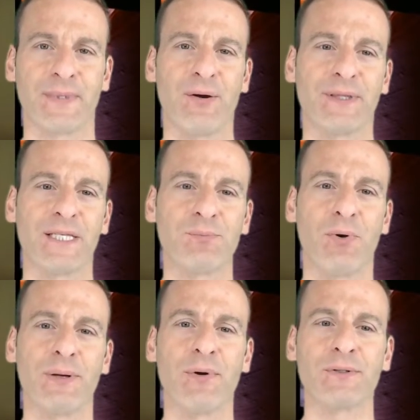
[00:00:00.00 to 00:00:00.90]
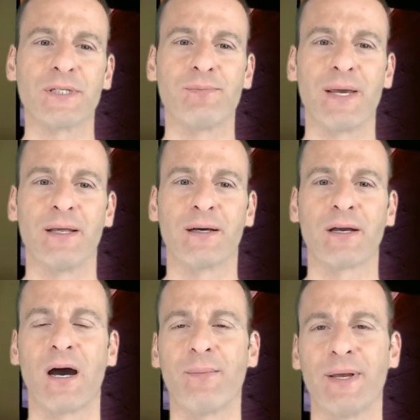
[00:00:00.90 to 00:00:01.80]
Now, at this point, Moses made a
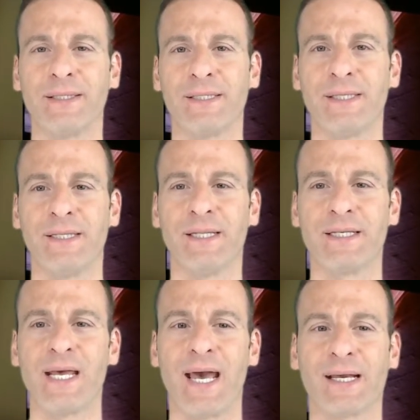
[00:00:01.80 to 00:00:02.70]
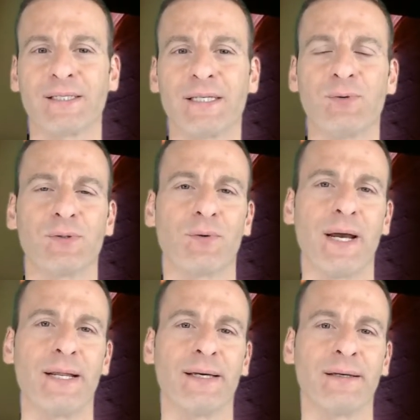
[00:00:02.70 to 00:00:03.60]
comment in the text he was
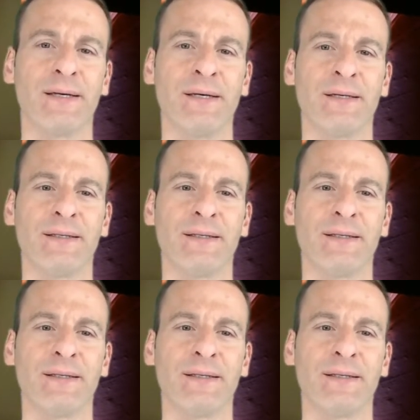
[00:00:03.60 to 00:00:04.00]
writing,